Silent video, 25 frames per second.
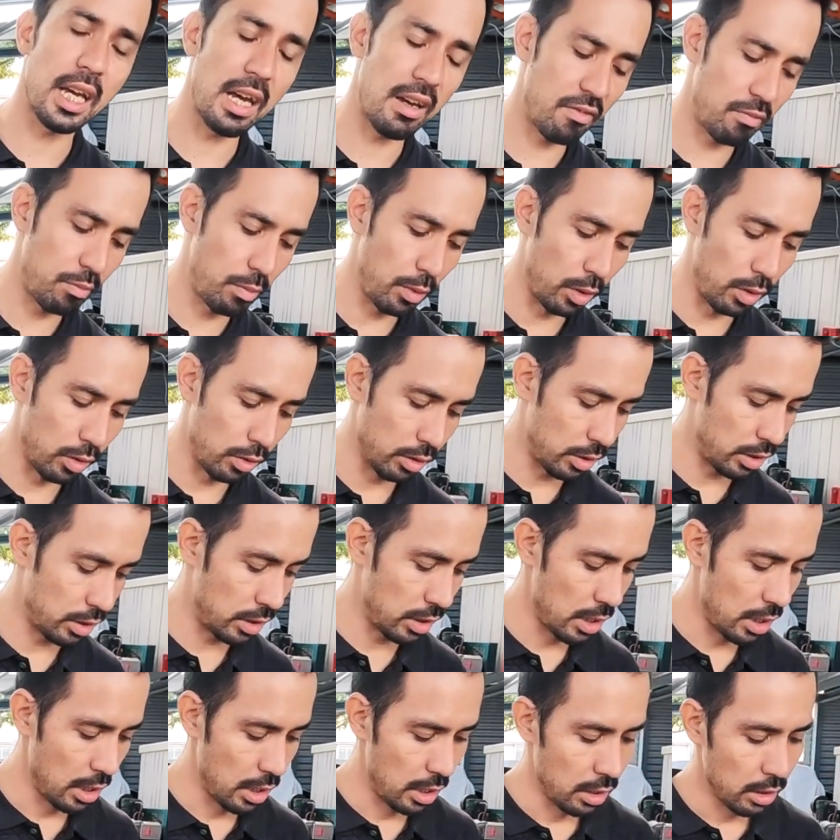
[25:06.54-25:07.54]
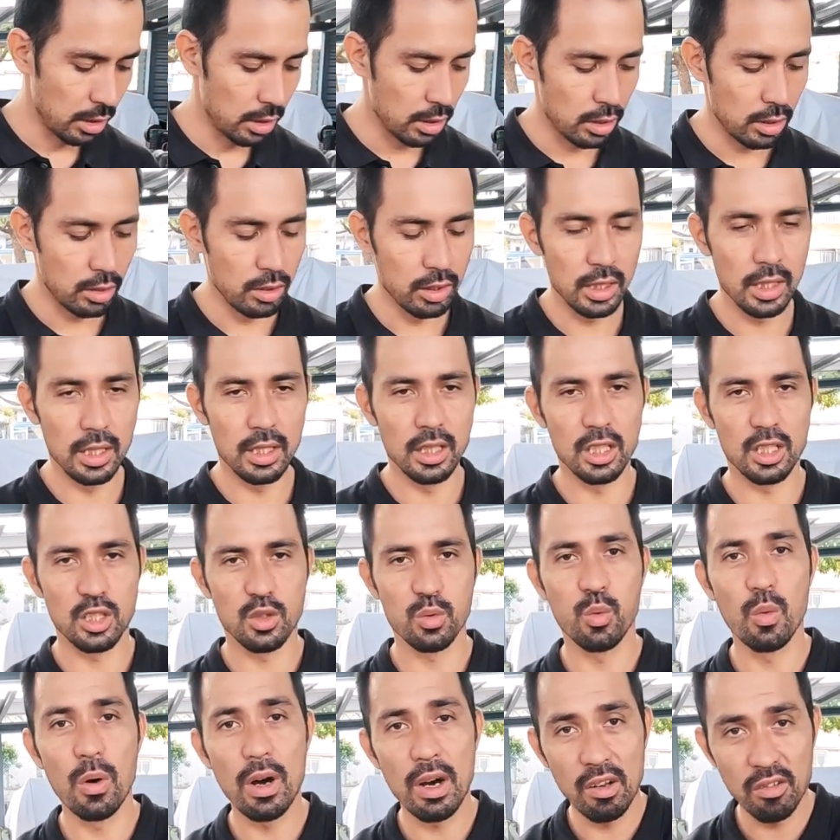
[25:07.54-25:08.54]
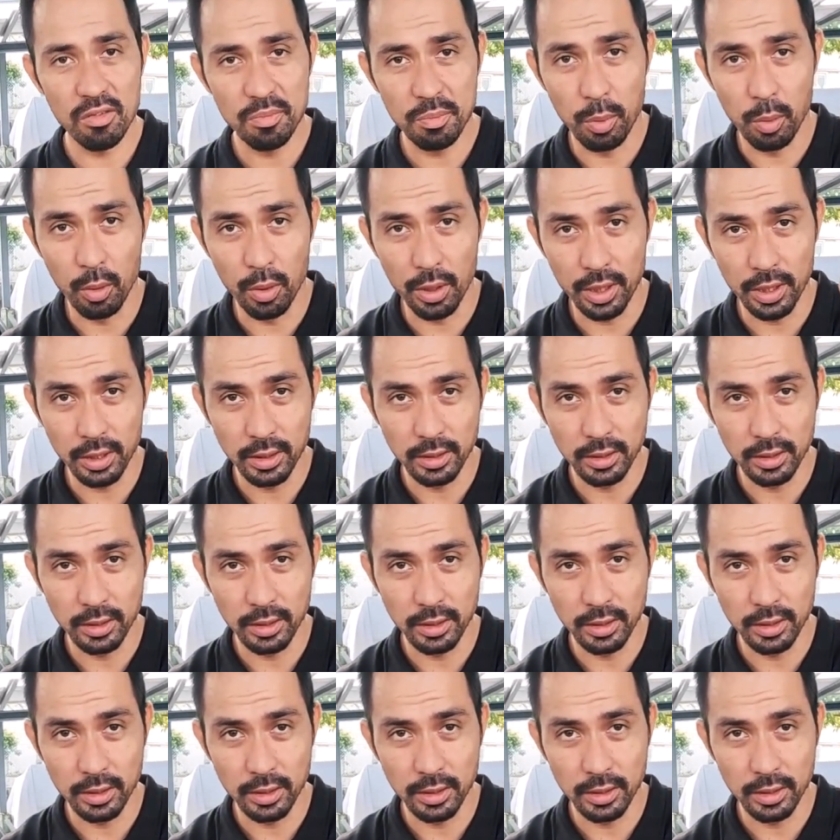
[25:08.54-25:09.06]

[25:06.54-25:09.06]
half bolts, you need the 12